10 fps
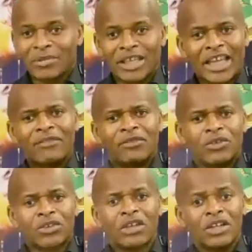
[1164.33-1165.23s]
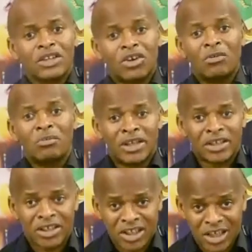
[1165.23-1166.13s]
Be careful. Don't
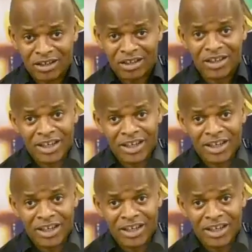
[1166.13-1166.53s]
burn your tongue.